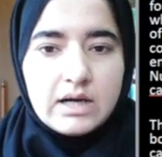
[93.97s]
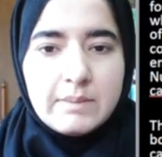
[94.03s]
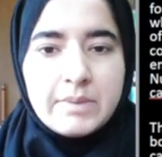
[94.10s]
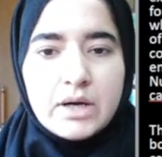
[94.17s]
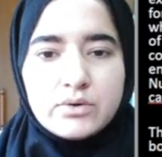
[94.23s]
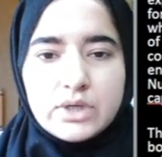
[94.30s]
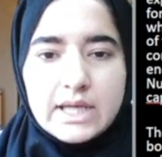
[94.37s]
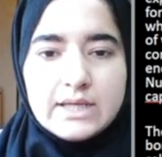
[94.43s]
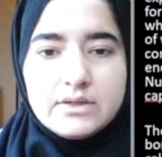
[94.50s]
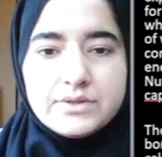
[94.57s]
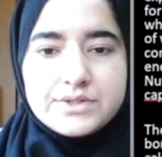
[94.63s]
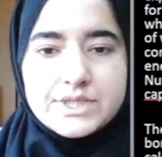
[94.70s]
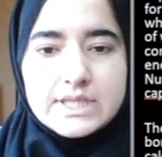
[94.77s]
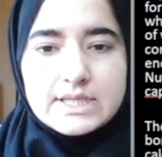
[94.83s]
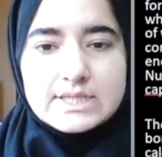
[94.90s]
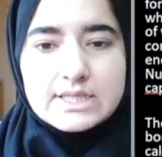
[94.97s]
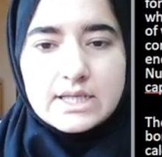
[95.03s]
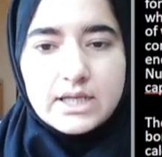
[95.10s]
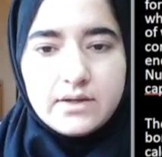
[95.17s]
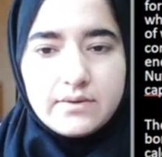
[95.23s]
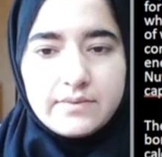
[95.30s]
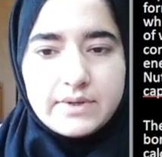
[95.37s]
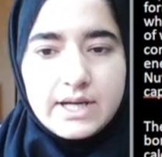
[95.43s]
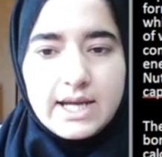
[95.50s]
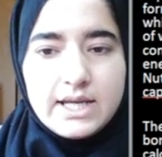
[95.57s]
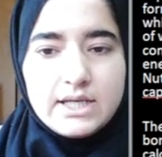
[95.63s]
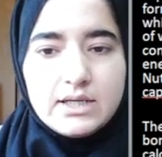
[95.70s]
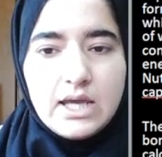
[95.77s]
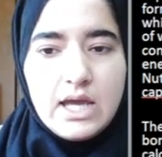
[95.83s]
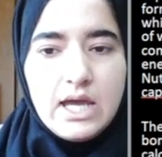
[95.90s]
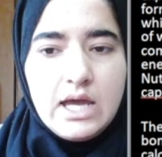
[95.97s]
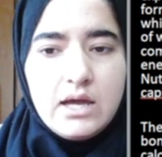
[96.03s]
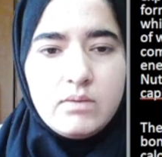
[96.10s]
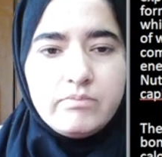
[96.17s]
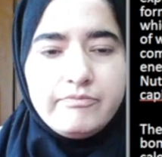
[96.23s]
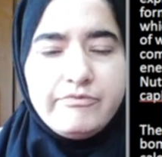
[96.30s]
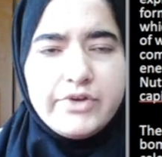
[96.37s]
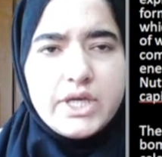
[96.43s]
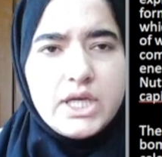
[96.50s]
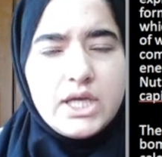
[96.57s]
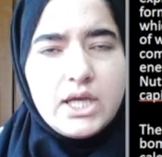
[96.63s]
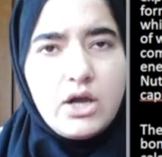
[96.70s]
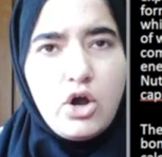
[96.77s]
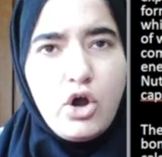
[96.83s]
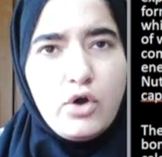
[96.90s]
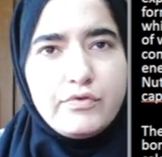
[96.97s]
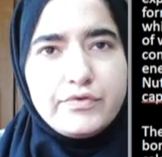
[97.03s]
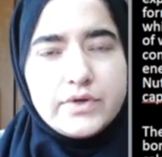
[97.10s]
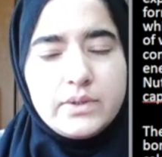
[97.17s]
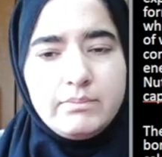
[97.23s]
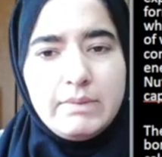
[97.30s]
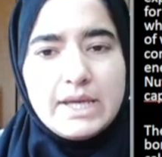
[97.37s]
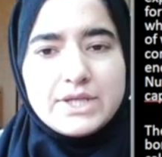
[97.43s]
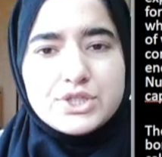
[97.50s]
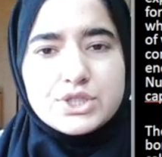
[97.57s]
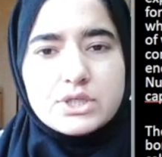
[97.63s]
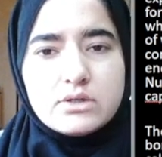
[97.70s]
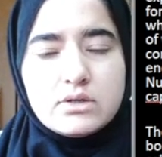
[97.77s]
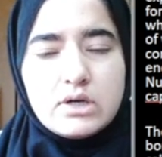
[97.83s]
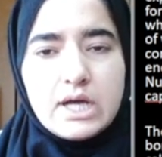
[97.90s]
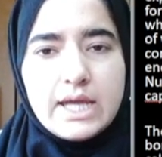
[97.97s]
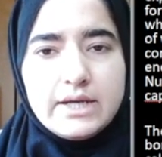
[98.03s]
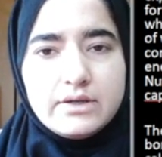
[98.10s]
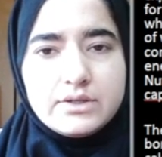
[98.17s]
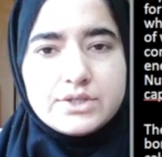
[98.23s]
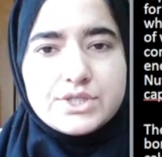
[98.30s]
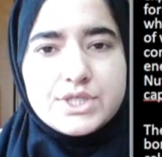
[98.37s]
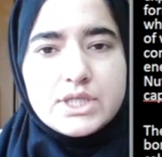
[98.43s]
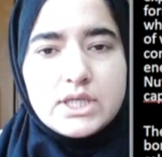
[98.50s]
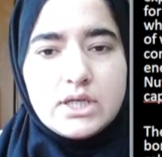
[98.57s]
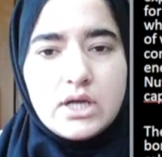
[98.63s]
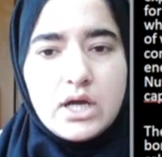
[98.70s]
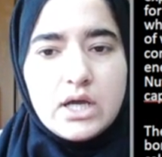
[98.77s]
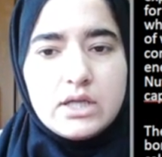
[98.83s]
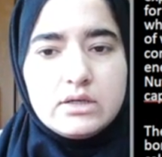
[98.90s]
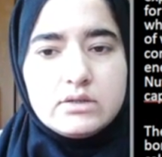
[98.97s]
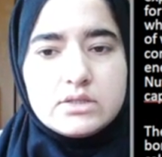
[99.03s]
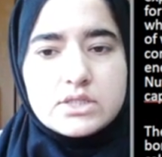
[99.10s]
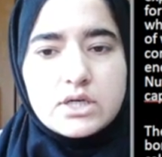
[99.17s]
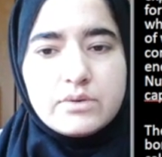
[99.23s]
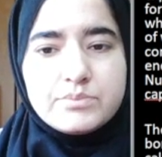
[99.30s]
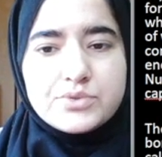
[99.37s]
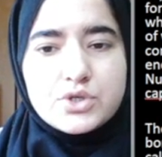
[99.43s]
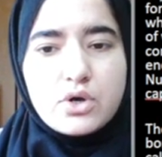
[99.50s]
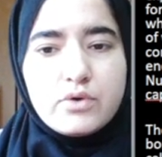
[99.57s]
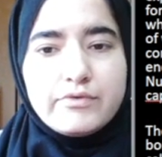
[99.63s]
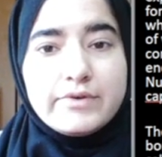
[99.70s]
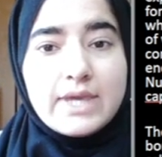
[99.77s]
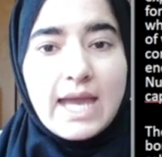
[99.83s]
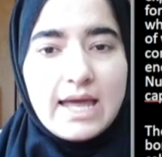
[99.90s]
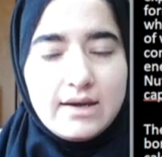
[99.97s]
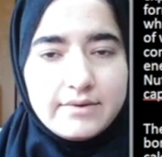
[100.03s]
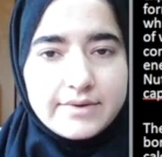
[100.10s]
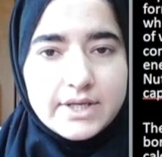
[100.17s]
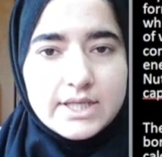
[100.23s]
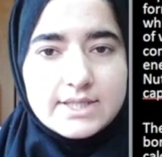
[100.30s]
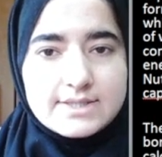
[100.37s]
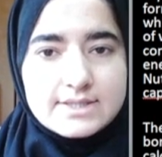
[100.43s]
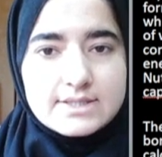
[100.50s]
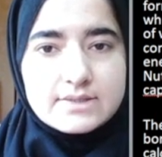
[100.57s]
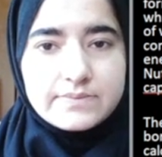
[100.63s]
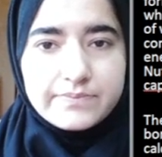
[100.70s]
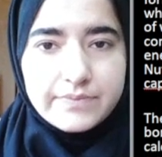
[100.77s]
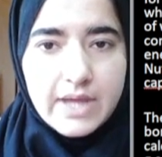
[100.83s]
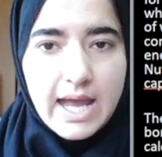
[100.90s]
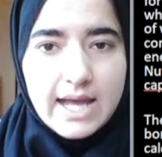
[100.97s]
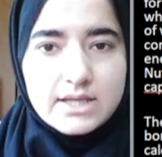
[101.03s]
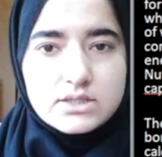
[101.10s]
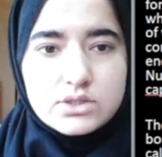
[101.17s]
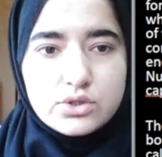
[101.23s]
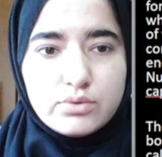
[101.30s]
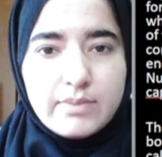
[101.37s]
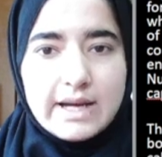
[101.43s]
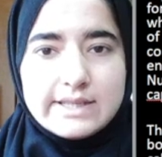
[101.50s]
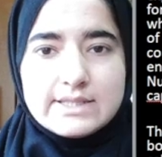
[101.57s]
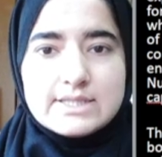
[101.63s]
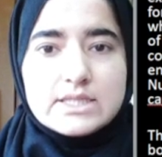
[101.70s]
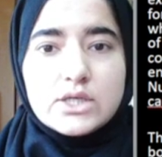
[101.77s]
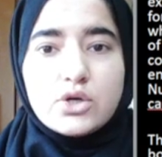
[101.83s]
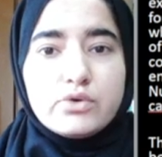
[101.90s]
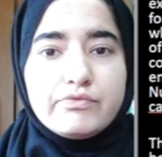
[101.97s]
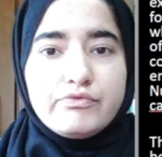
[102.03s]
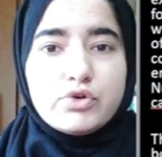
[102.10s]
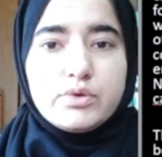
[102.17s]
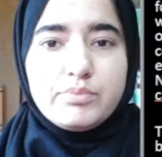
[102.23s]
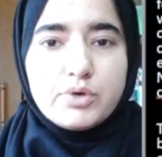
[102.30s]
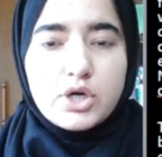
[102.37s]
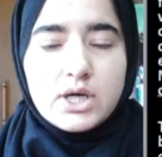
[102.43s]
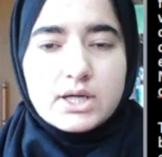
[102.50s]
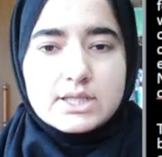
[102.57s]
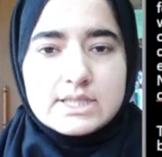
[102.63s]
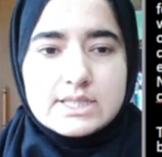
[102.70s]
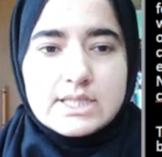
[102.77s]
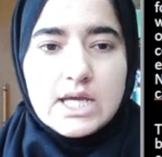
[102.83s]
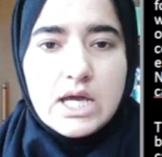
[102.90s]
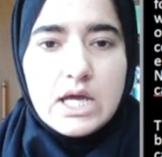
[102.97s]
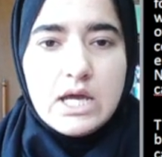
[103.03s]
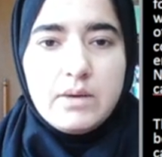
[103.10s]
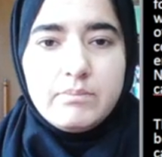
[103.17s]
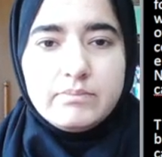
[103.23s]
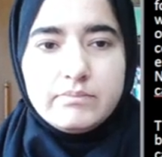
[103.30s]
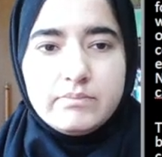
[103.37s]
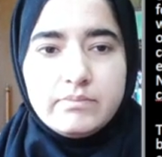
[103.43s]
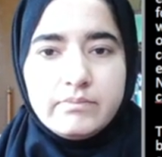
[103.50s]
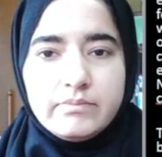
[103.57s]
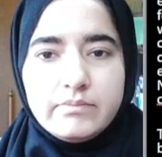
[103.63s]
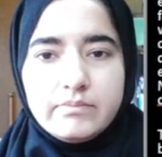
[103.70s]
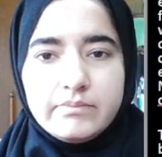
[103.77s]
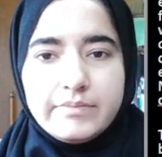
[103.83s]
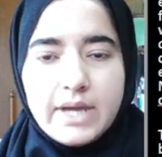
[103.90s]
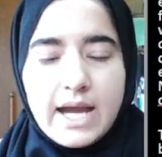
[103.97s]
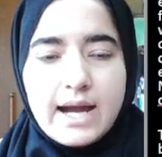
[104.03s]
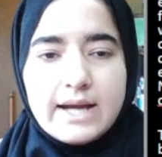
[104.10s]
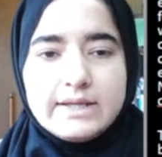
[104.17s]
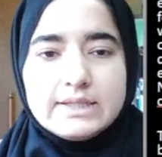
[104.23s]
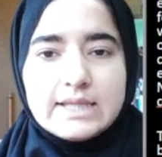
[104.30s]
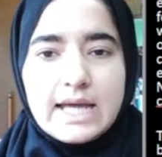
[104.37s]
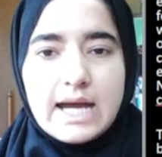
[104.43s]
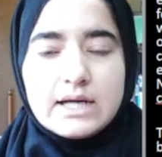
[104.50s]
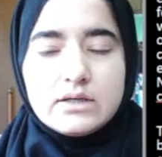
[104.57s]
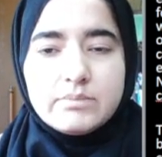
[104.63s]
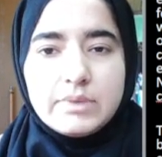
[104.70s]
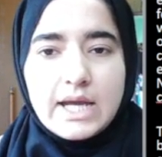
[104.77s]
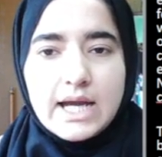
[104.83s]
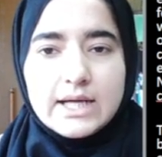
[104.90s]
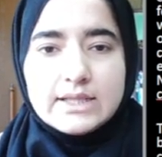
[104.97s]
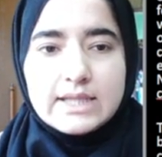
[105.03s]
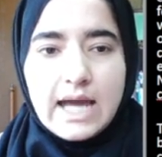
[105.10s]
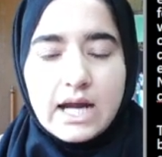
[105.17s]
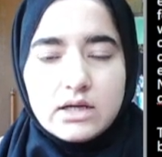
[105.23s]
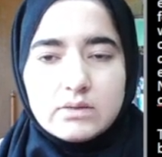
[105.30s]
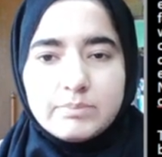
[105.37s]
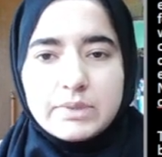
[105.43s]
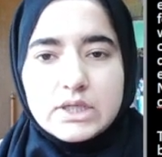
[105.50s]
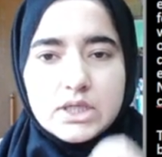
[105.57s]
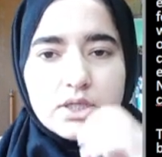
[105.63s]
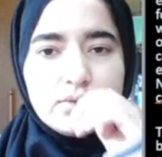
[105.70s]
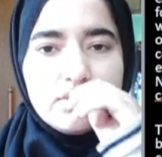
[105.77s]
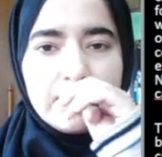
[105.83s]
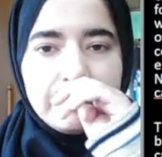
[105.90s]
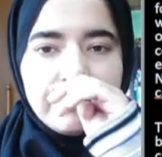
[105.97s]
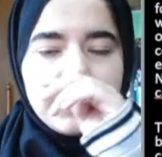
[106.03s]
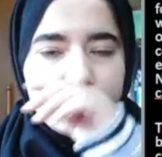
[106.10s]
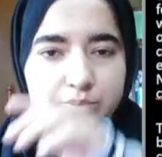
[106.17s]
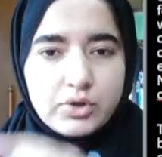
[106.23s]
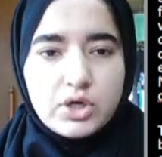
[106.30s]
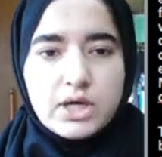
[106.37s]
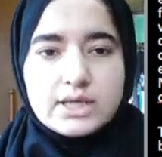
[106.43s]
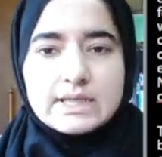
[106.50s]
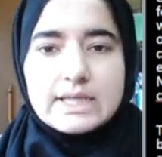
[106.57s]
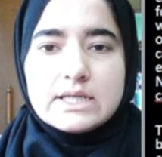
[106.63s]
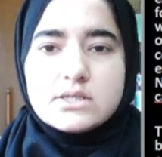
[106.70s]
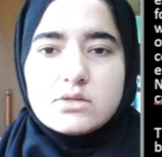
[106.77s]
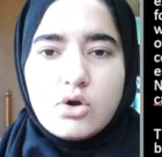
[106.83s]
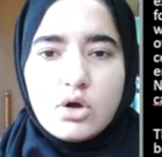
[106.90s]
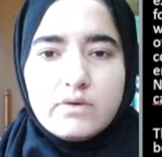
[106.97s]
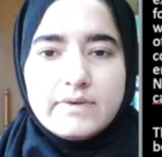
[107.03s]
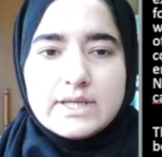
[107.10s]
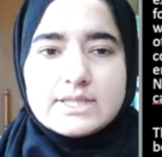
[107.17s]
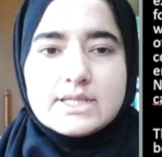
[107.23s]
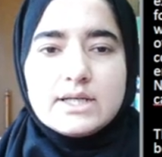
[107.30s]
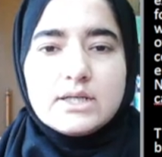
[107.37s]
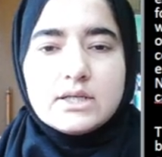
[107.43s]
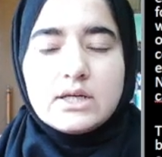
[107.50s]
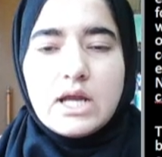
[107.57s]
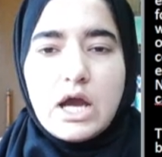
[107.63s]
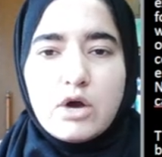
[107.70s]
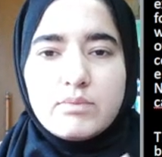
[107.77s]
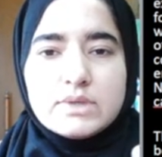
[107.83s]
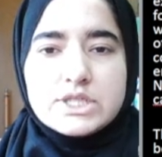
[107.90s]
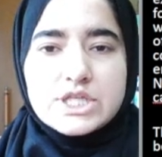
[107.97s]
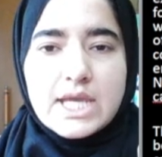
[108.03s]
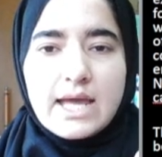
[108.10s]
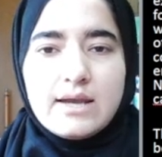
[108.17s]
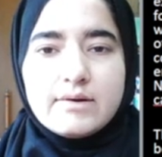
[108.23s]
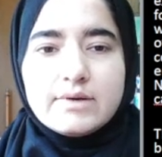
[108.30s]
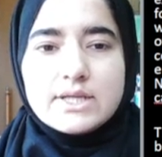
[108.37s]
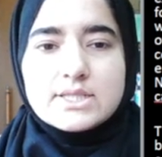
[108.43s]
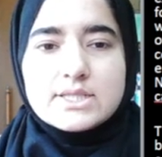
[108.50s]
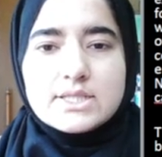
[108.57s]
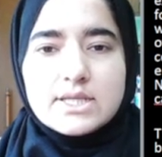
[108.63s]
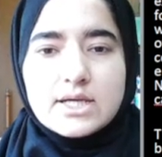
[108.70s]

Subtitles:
about energy is clear, right? We often measure energy in terms of calories, as you might see on food products. Behind that particular food product, it's always written how much calories